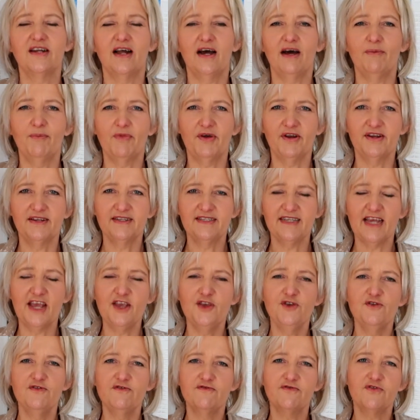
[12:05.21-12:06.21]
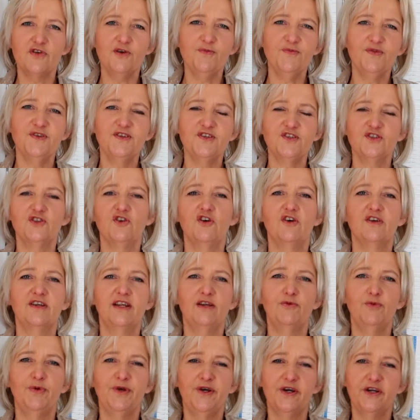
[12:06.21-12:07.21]
I'm going to take you from the start,
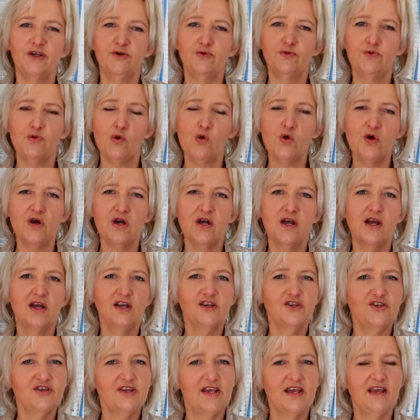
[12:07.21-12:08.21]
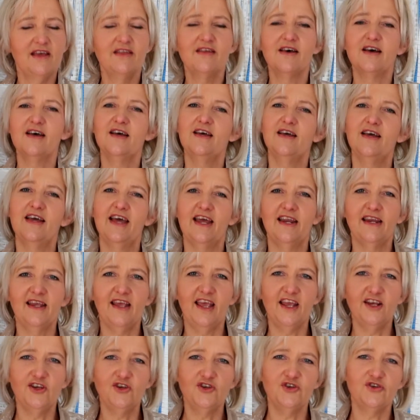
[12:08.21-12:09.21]
and we're going to walk together and
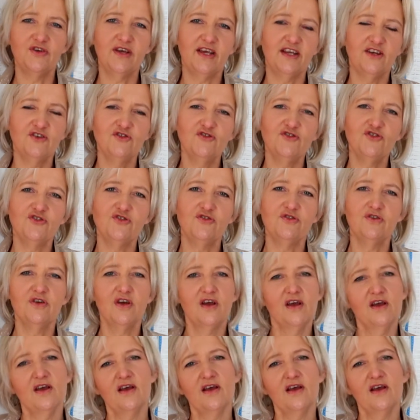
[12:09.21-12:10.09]
get you into